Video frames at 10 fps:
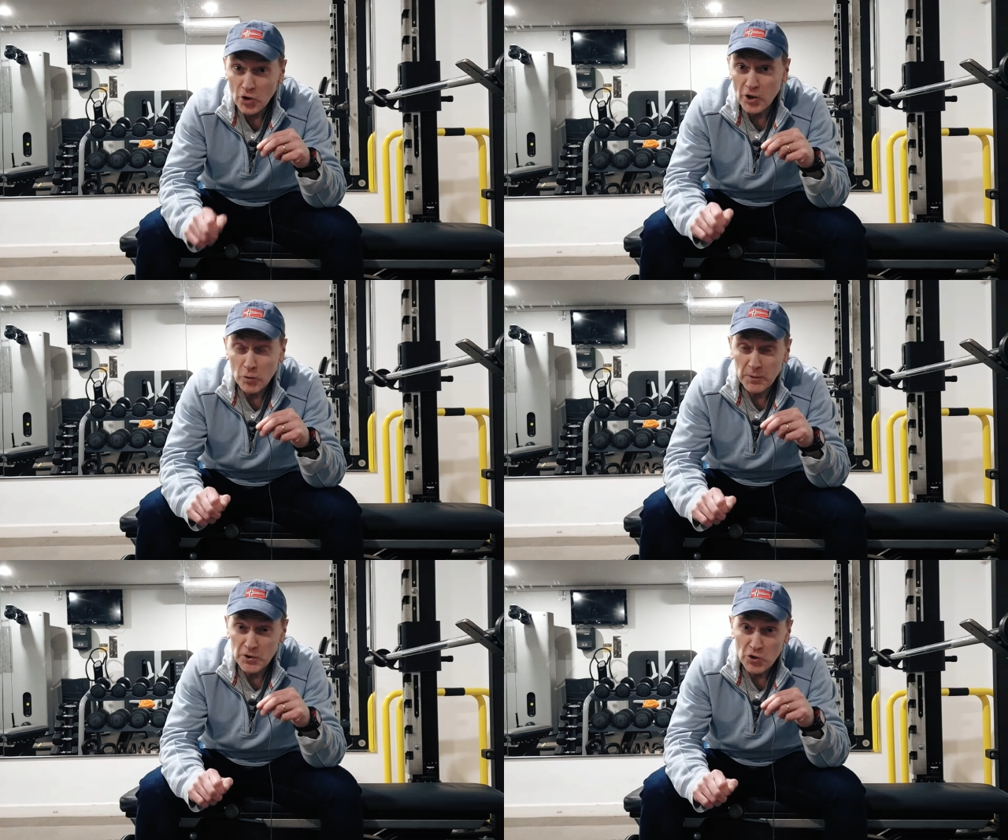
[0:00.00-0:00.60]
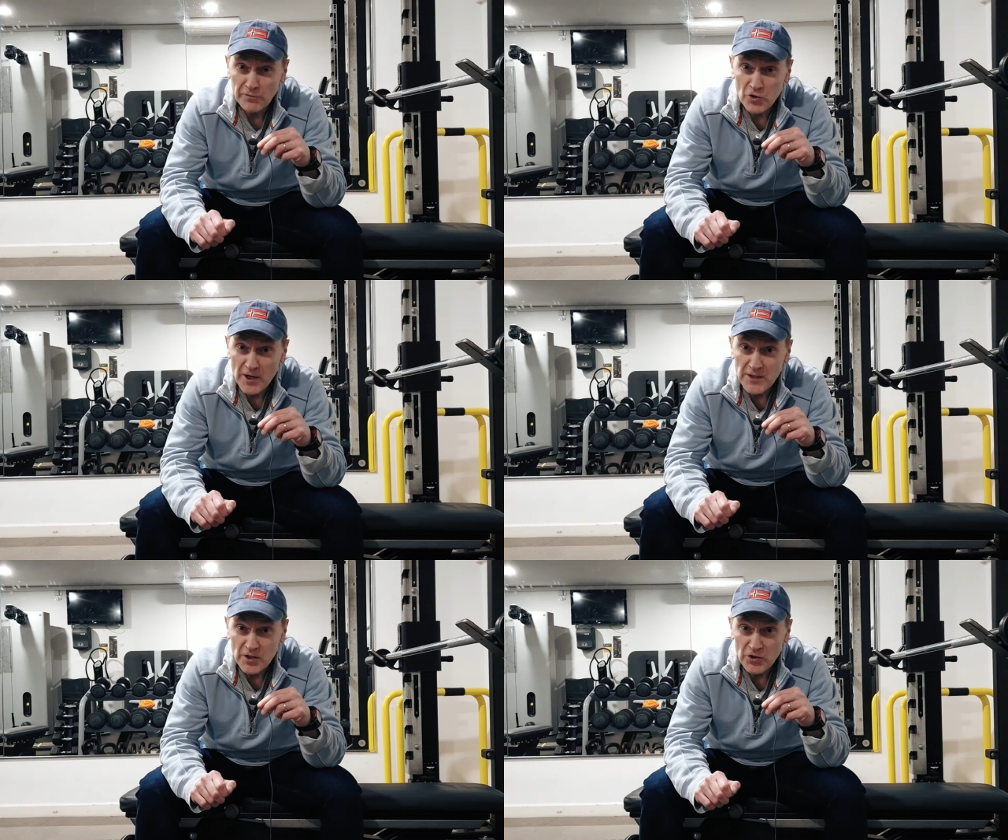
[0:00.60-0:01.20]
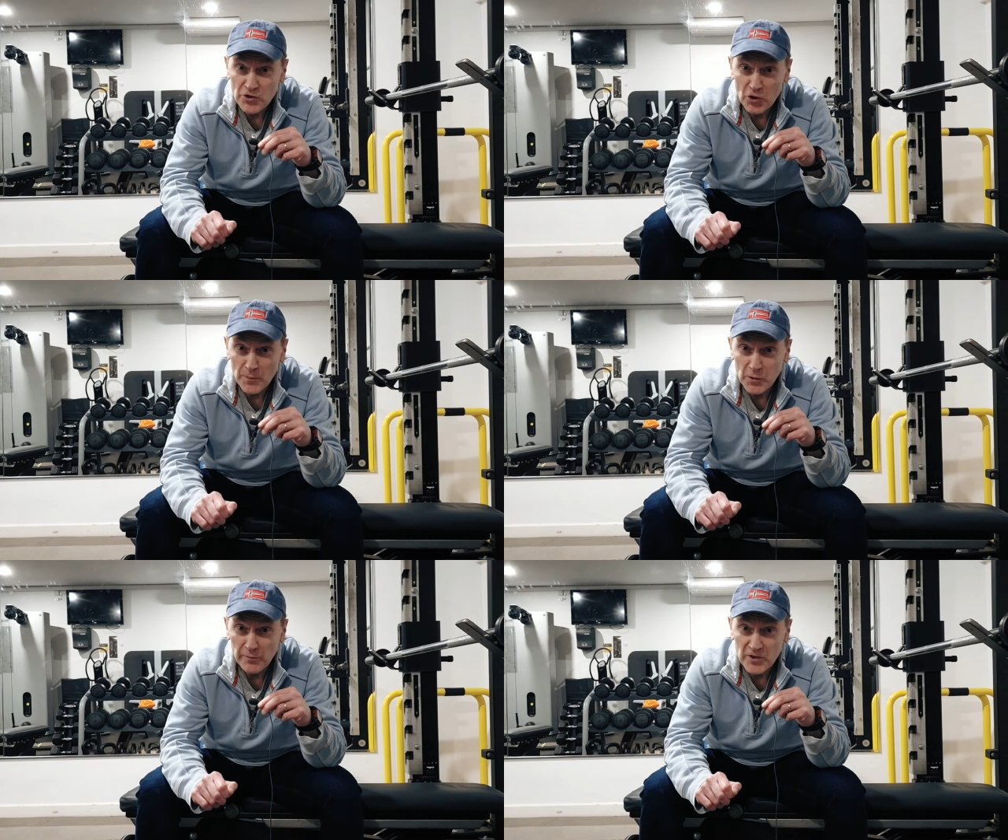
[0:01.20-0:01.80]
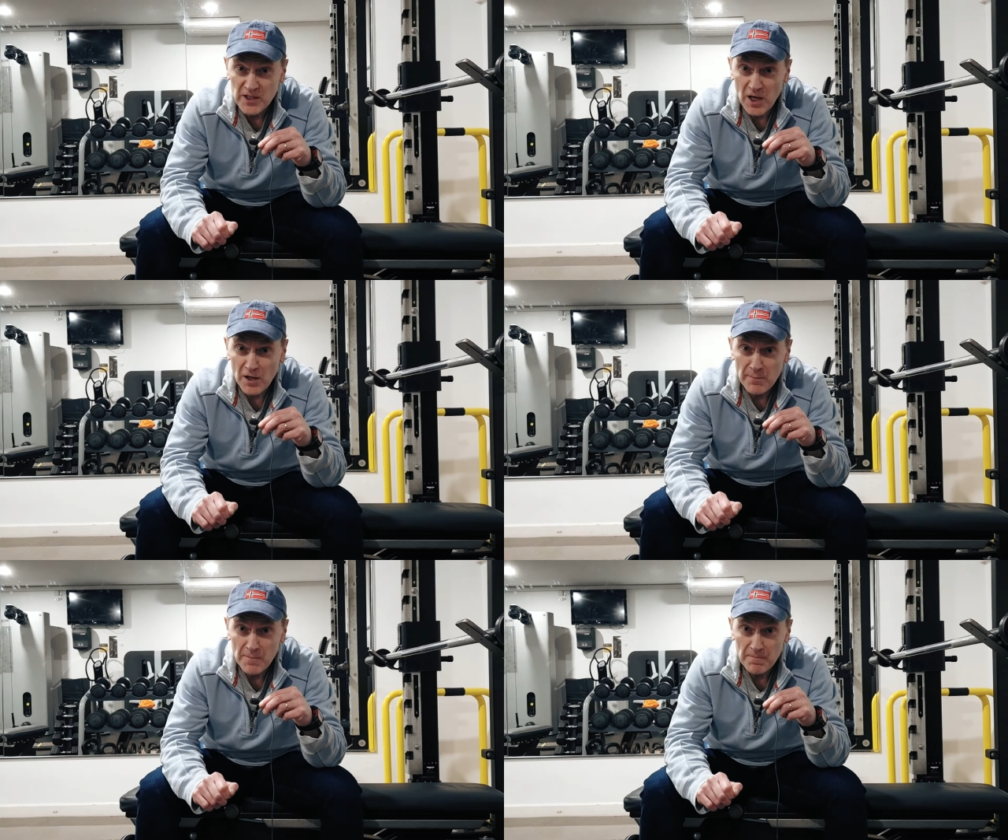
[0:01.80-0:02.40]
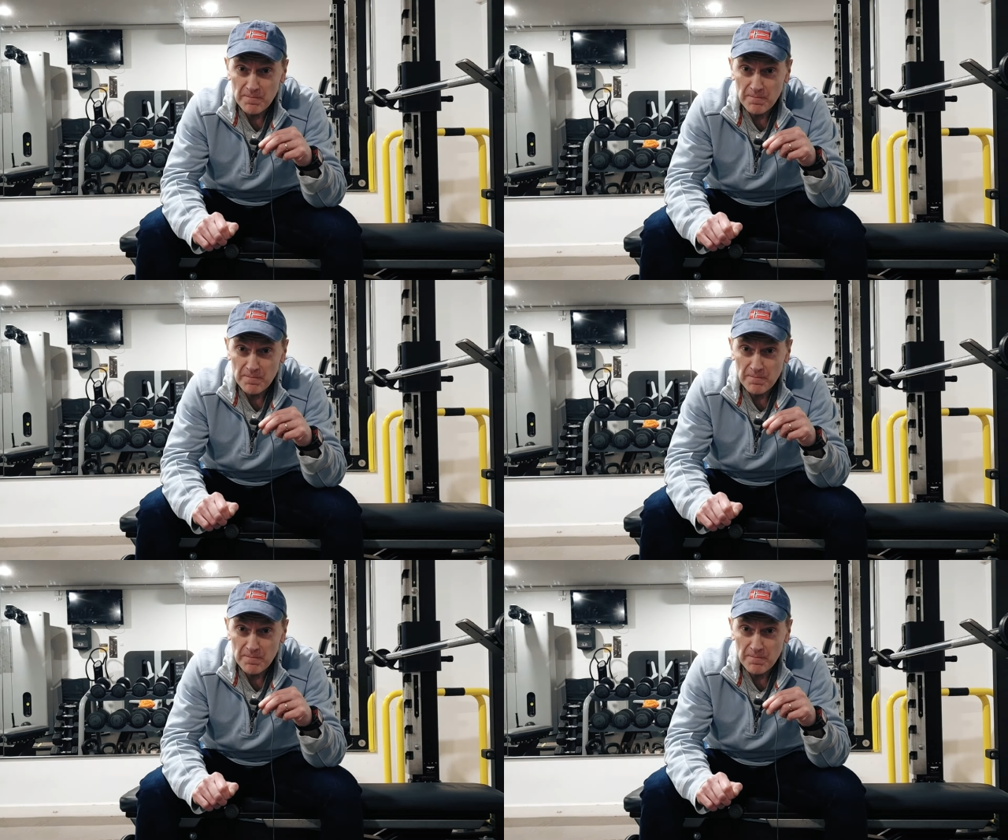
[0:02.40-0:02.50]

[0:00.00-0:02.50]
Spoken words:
Got a couple of tough training sessions coming up for time.